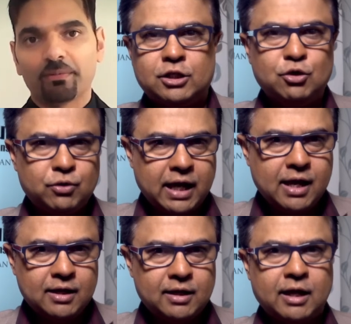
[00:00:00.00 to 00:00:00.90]

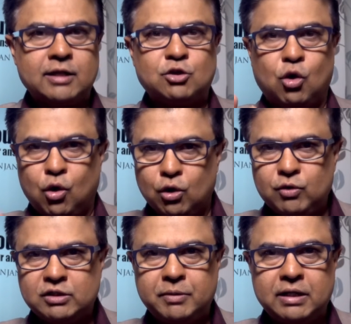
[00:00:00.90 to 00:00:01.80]
UK has
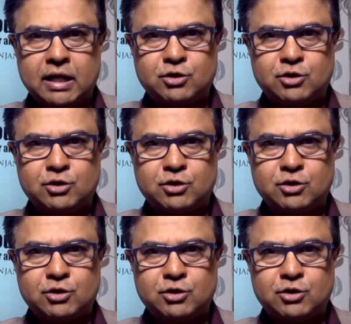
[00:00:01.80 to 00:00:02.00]
always been an